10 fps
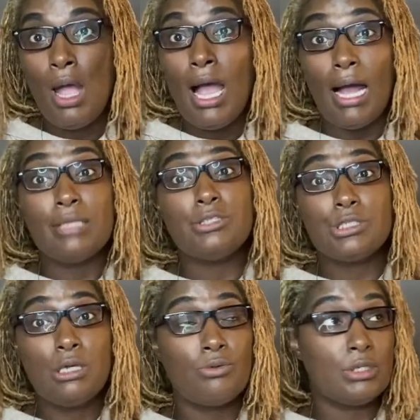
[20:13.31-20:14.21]
I just
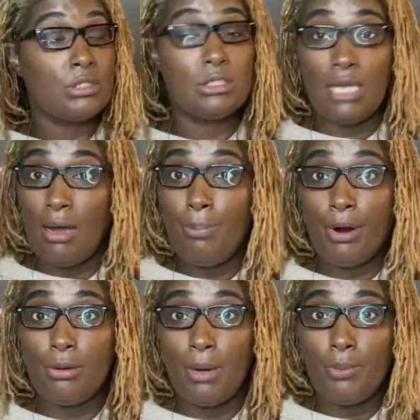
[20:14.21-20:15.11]
know this is now
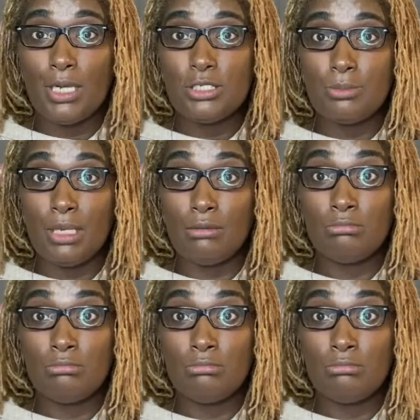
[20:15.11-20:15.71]
part of my regimen.